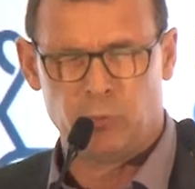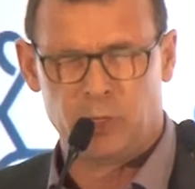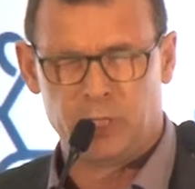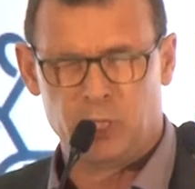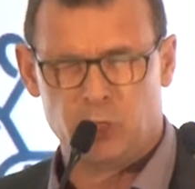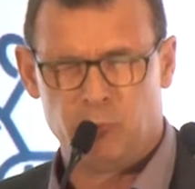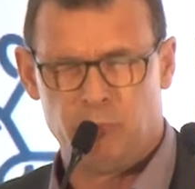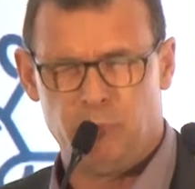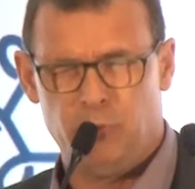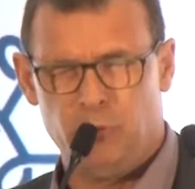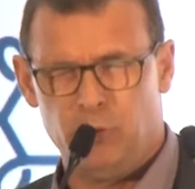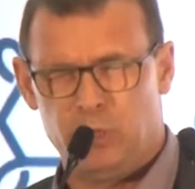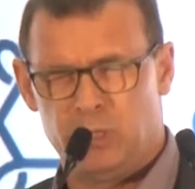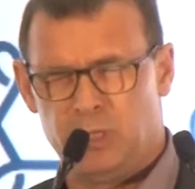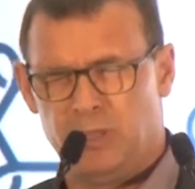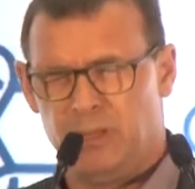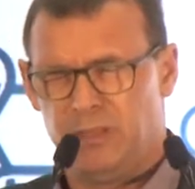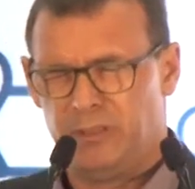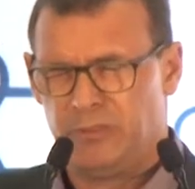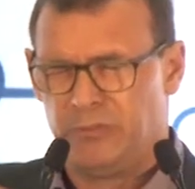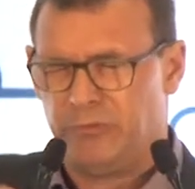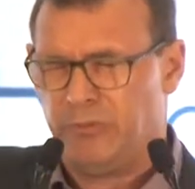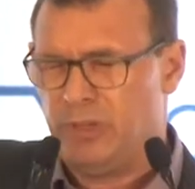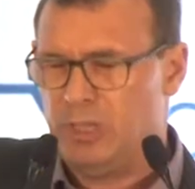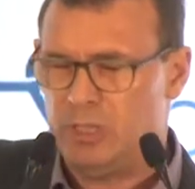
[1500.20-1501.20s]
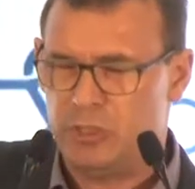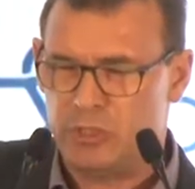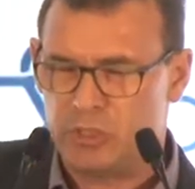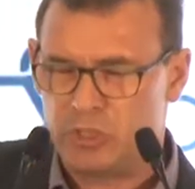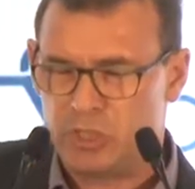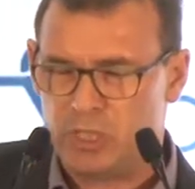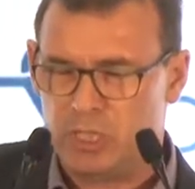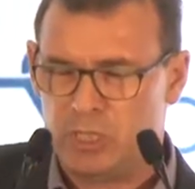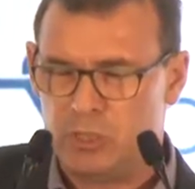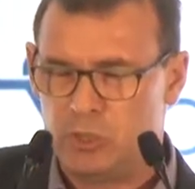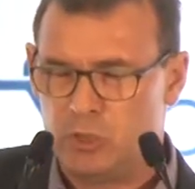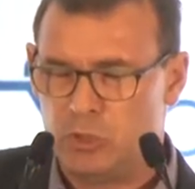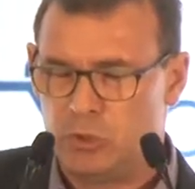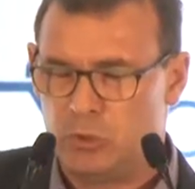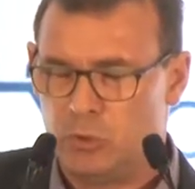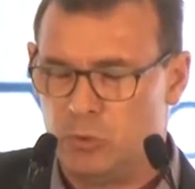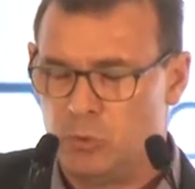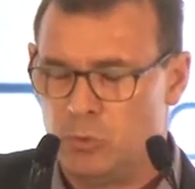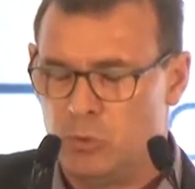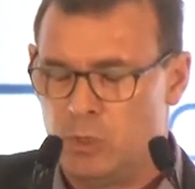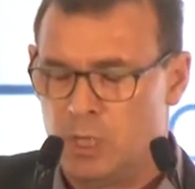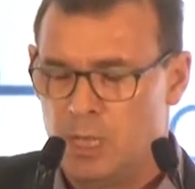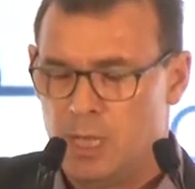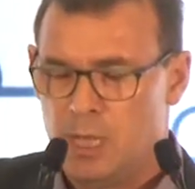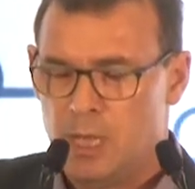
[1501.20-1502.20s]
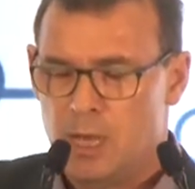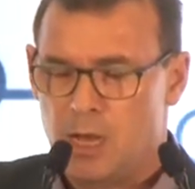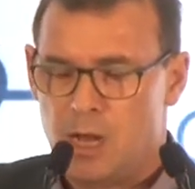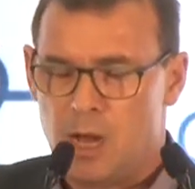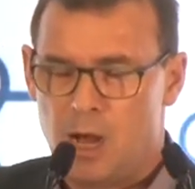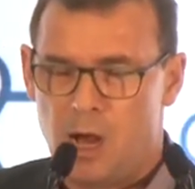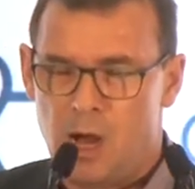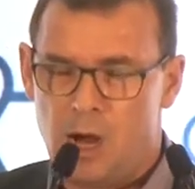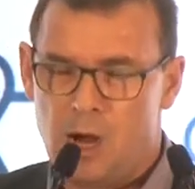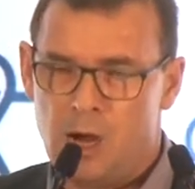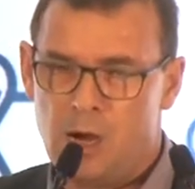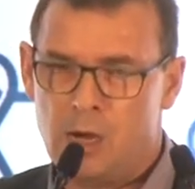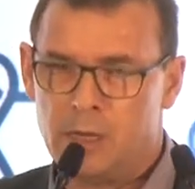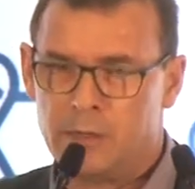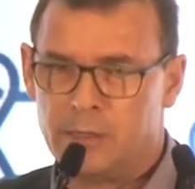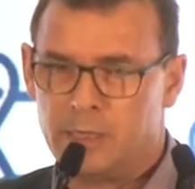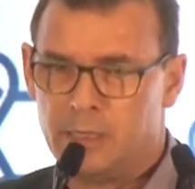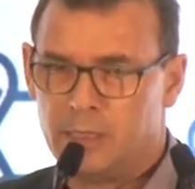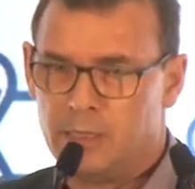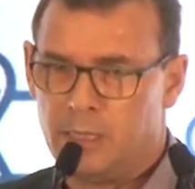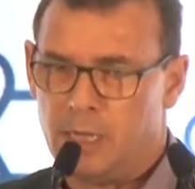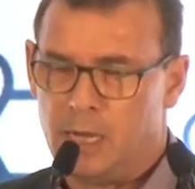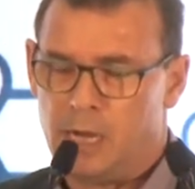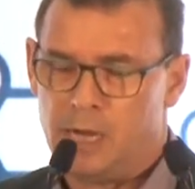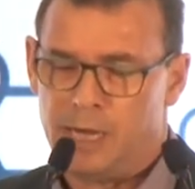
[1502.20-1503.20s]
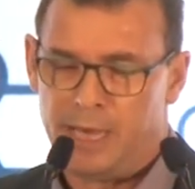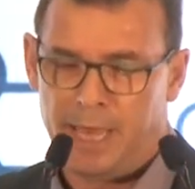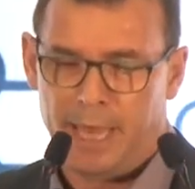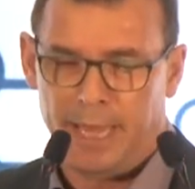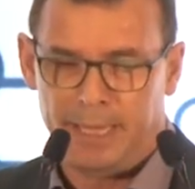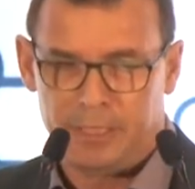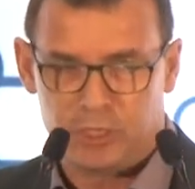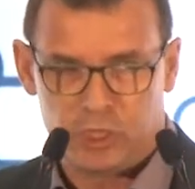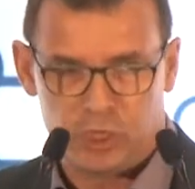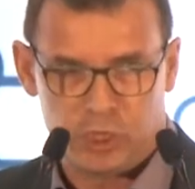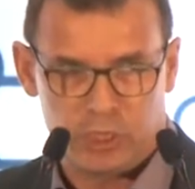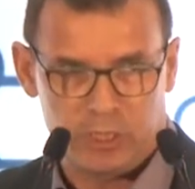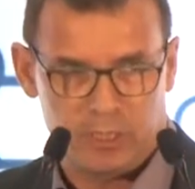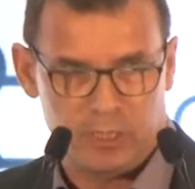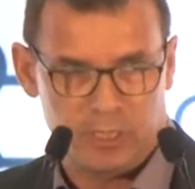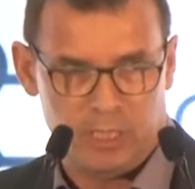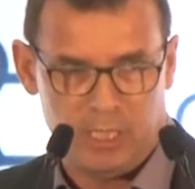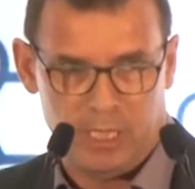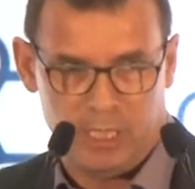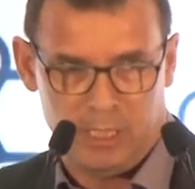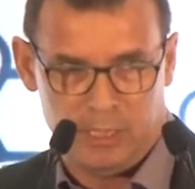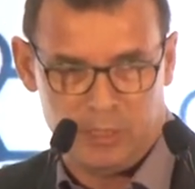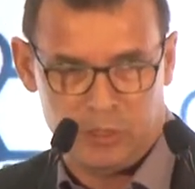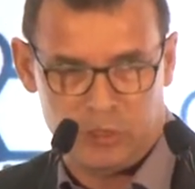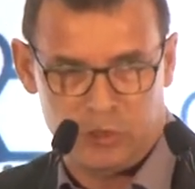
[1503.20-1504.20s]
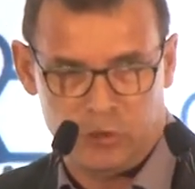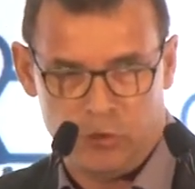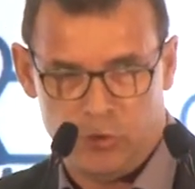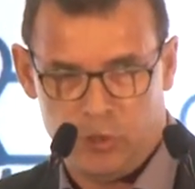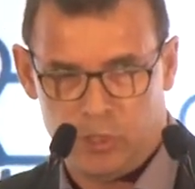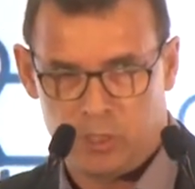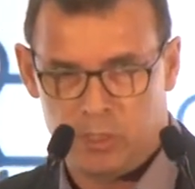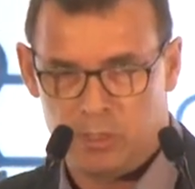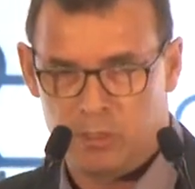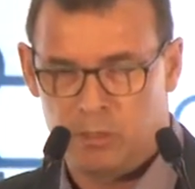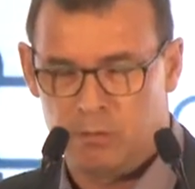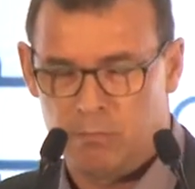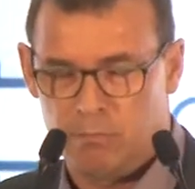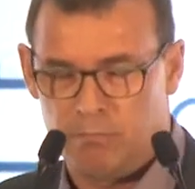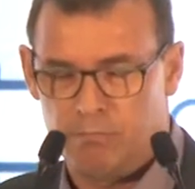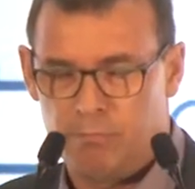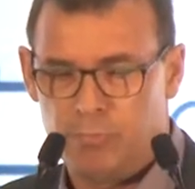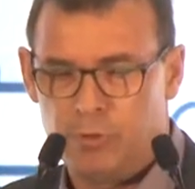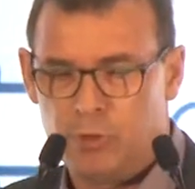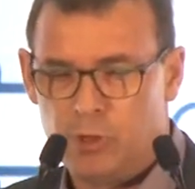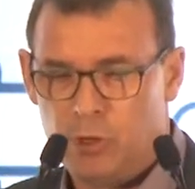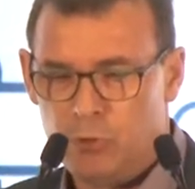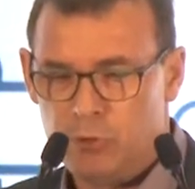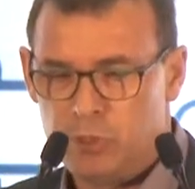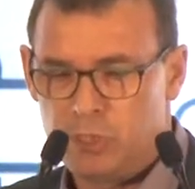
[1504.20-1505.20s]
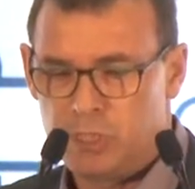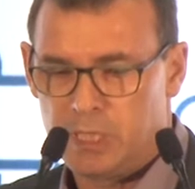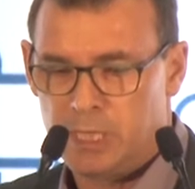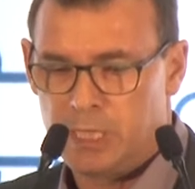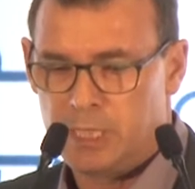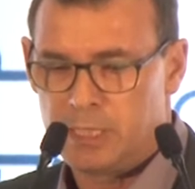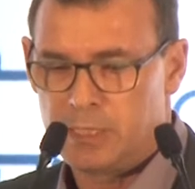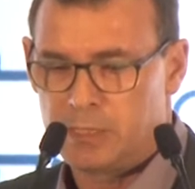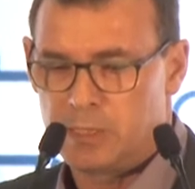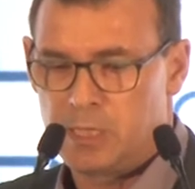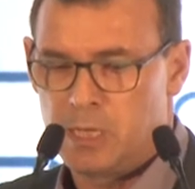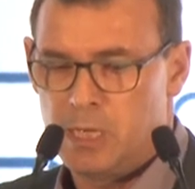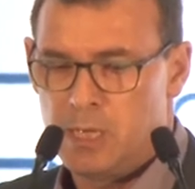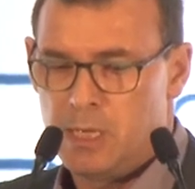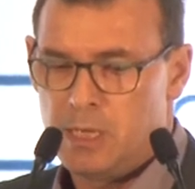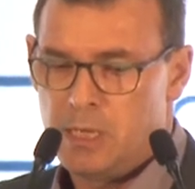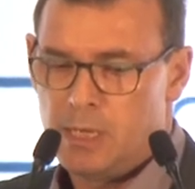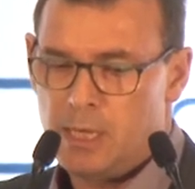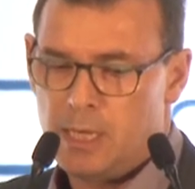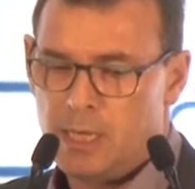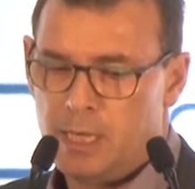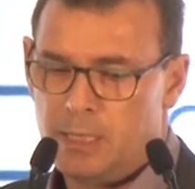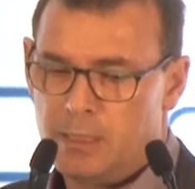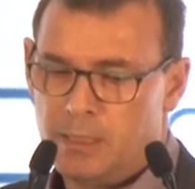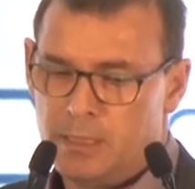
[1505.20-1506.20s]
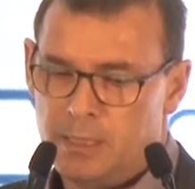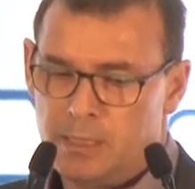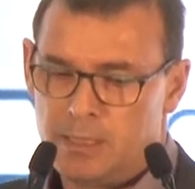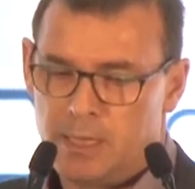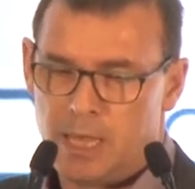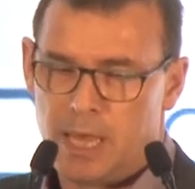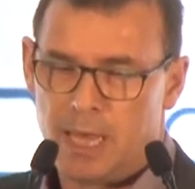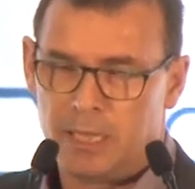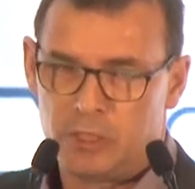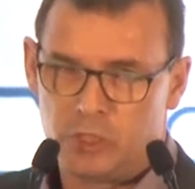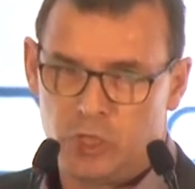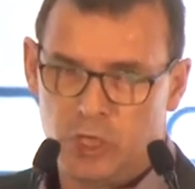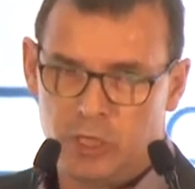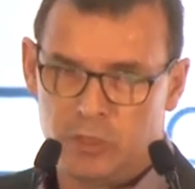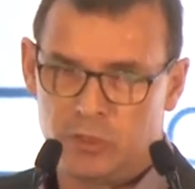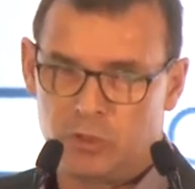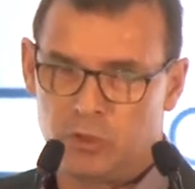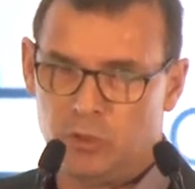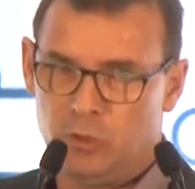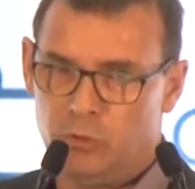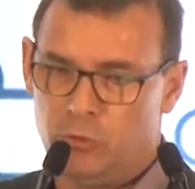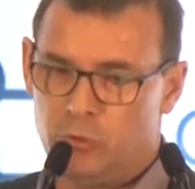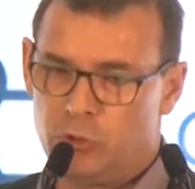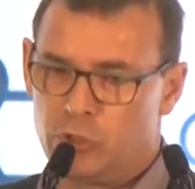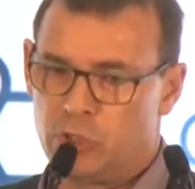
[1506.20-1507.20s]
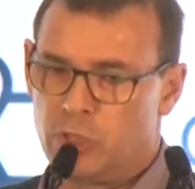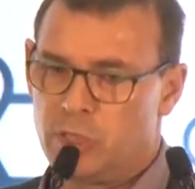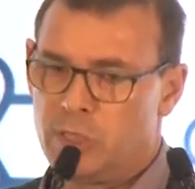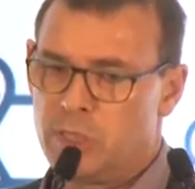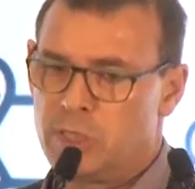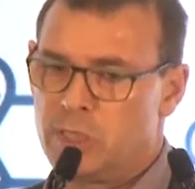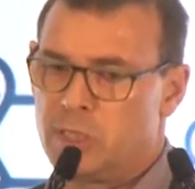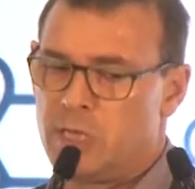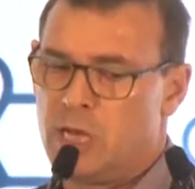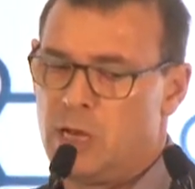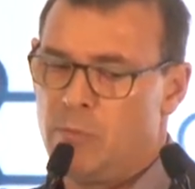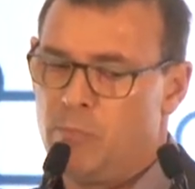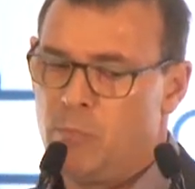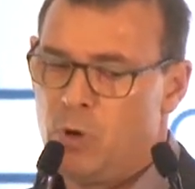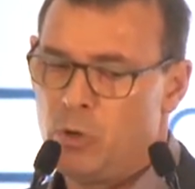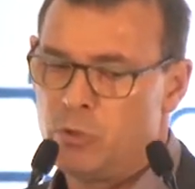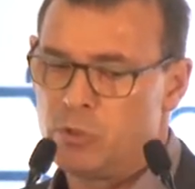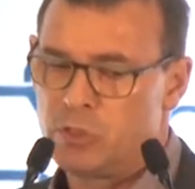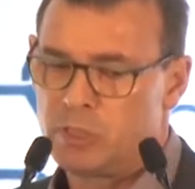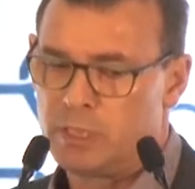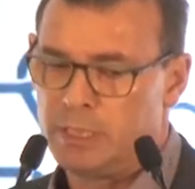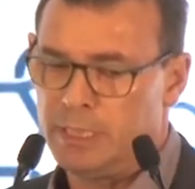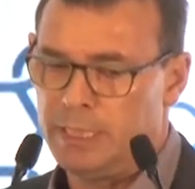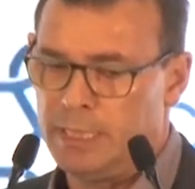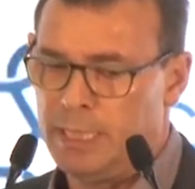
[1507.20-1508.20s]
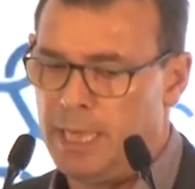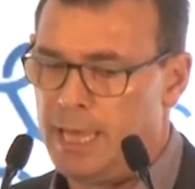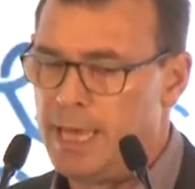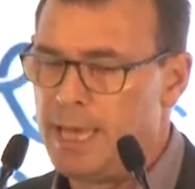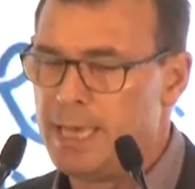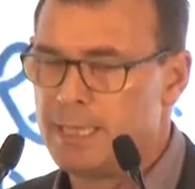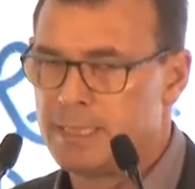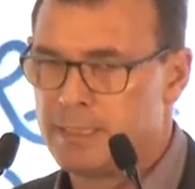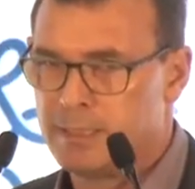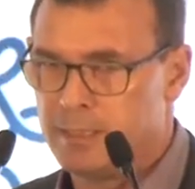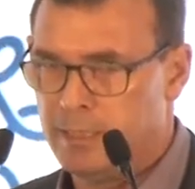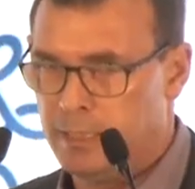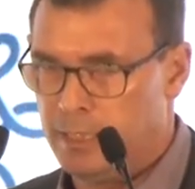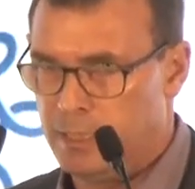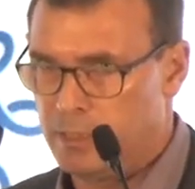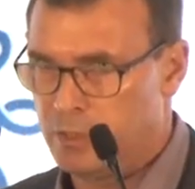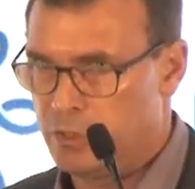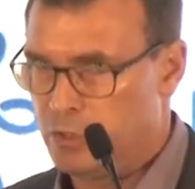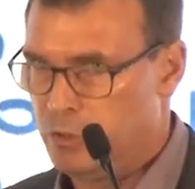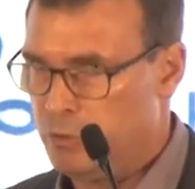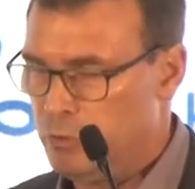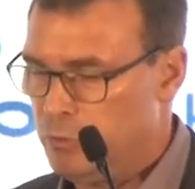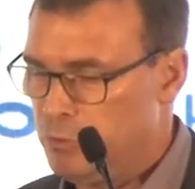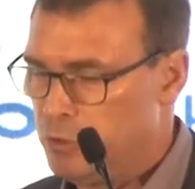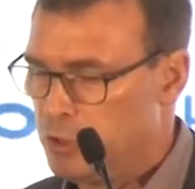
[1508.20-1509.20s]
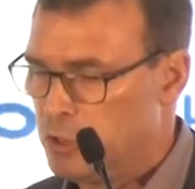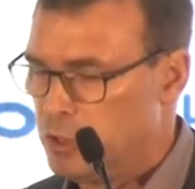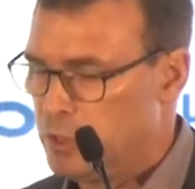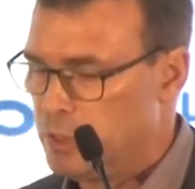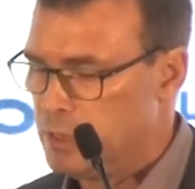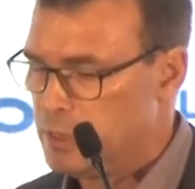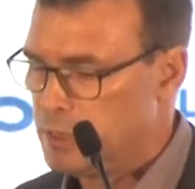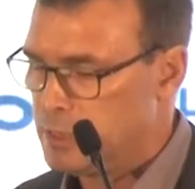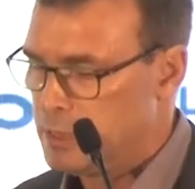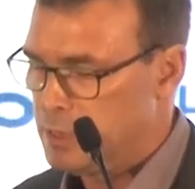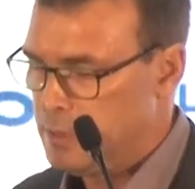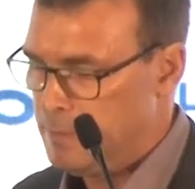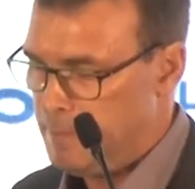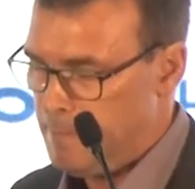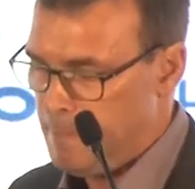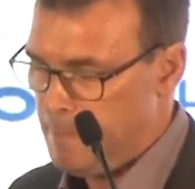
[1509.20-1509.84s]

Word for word: where you put these fillers into are, are etched in a certain process, and these etching solutions are mostly acidic solutions.